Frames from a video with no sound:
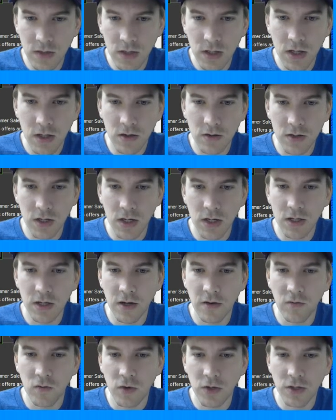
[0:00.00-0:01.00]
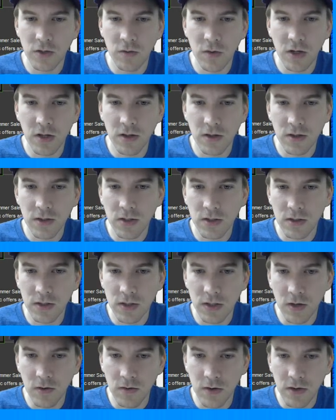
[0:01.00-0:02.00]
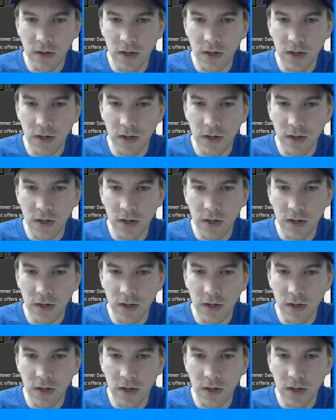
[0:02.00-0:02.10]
Yeah, okay, I have one too many of these, so let's get rid of